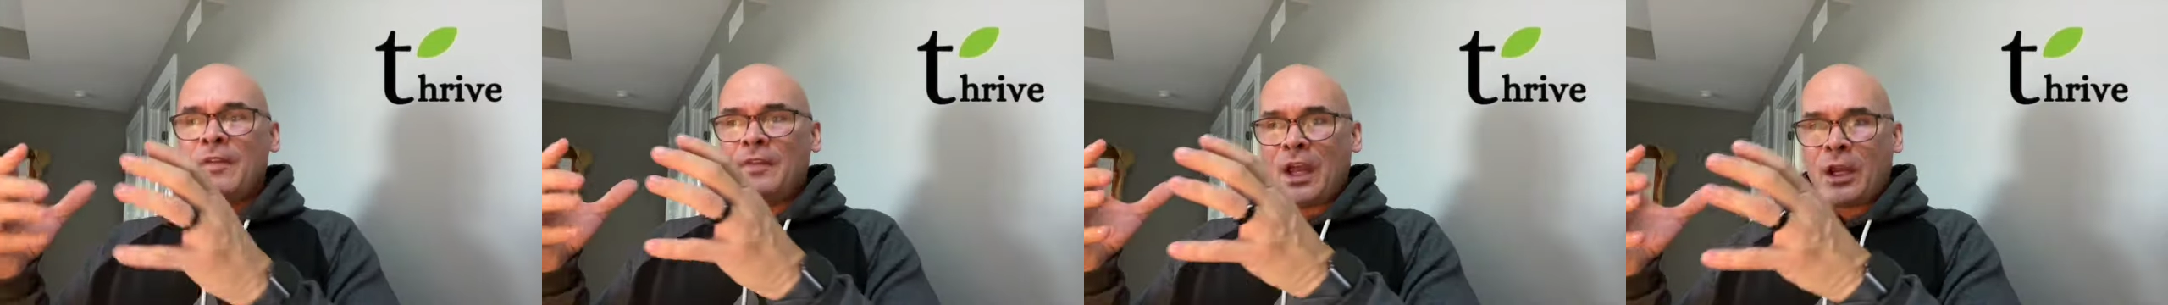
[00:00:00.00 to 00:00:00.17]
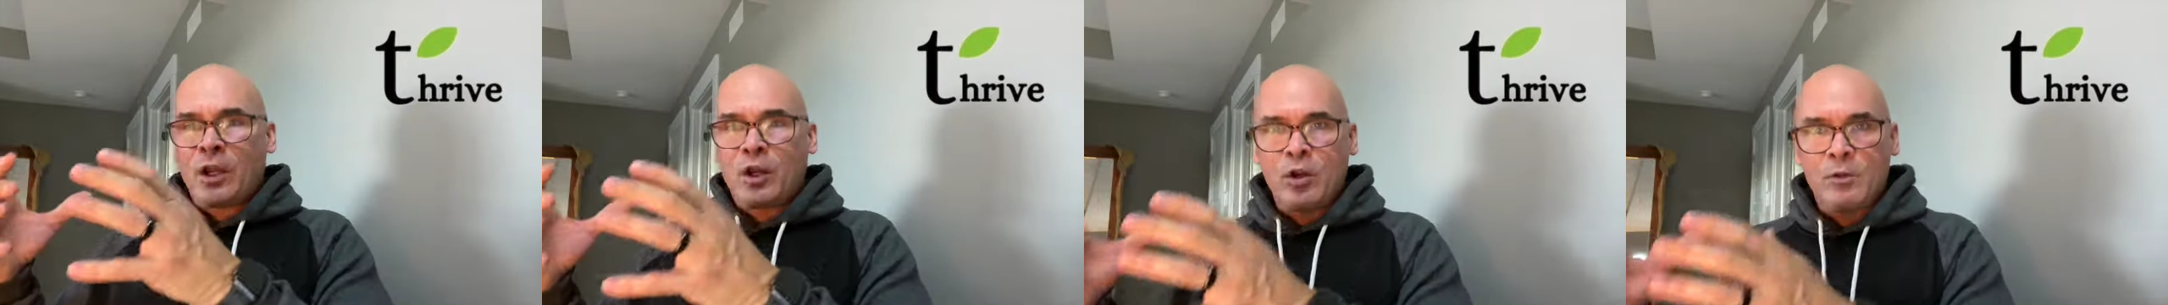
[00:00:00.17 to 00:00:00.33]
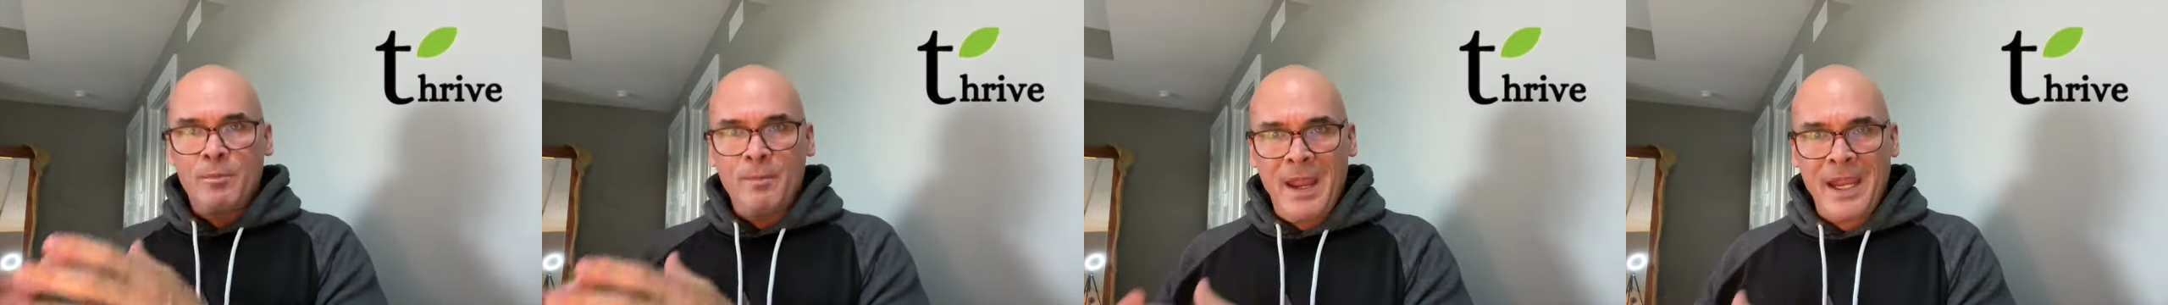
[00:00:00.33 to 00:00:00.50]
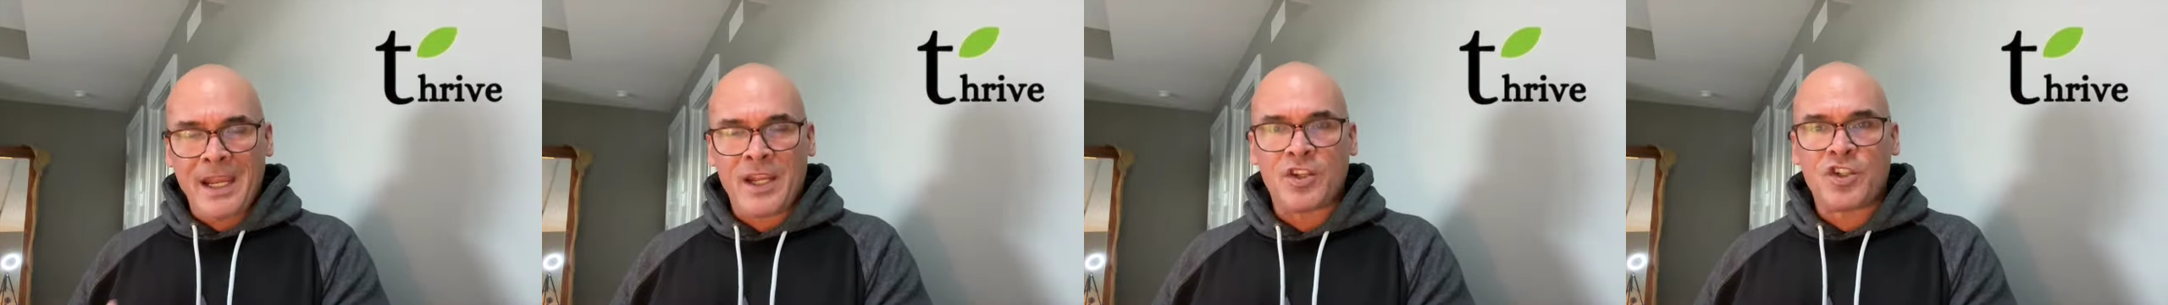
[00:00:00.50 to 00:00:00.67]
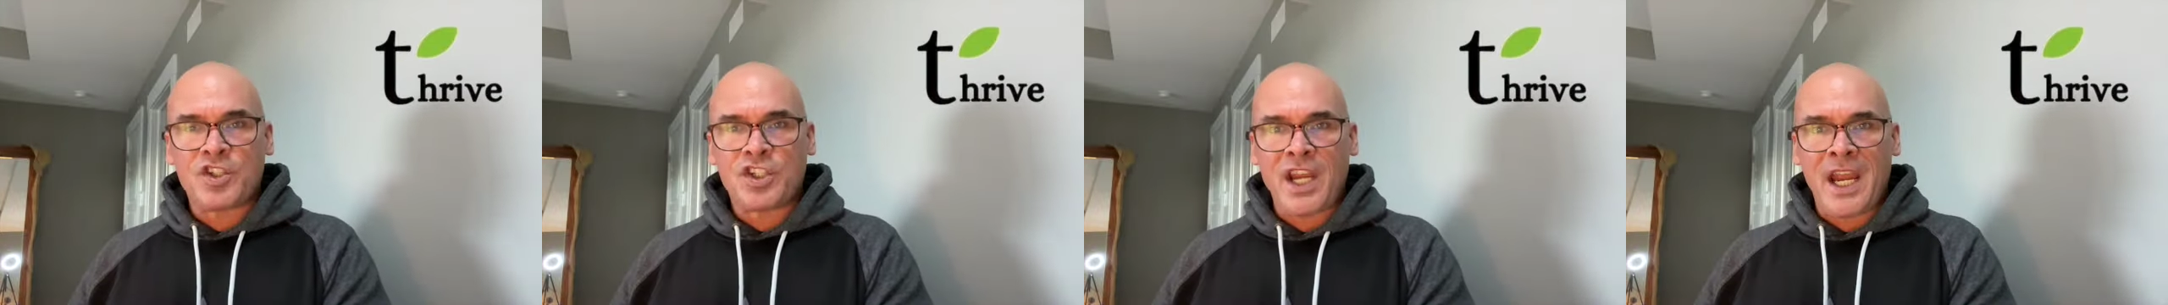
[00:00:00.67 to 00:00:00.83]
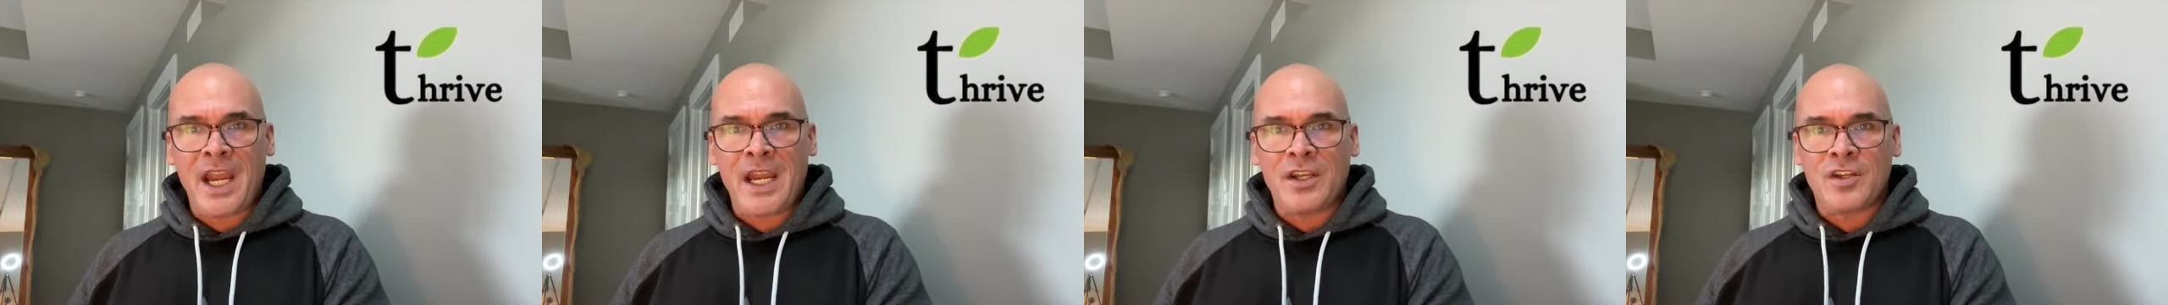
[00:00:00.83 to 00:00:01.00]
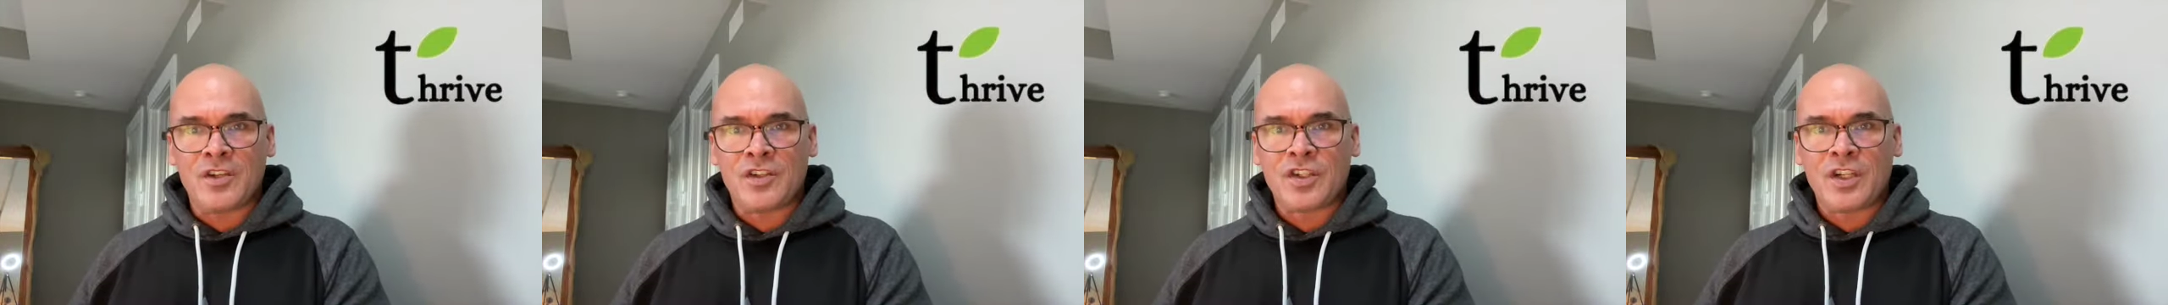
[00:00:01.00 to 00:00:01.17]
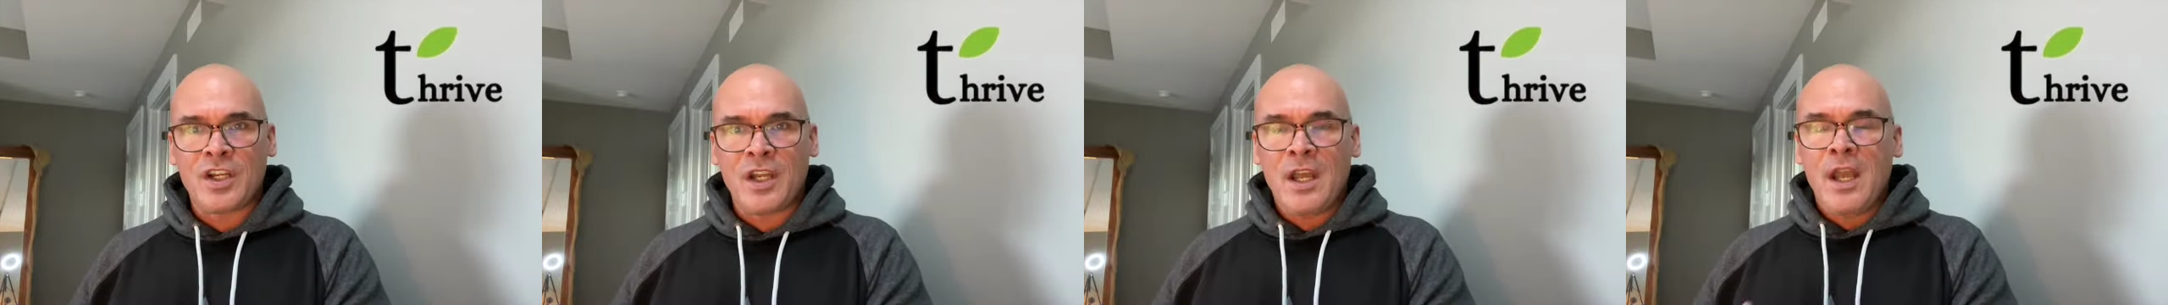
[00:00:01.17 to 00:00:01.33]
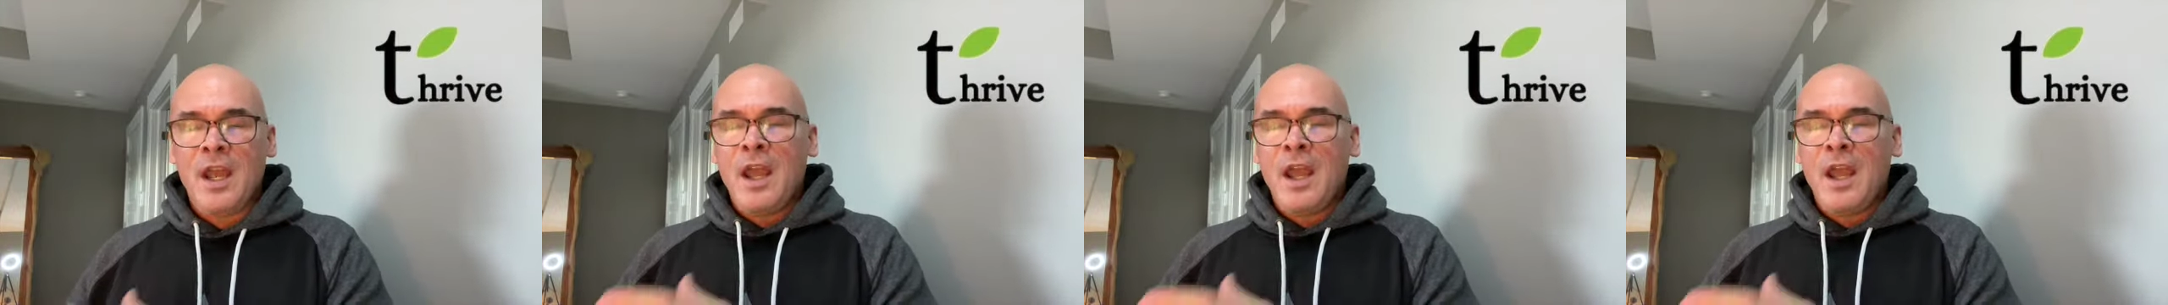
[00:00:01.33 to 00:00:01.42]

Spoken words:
that could make a change.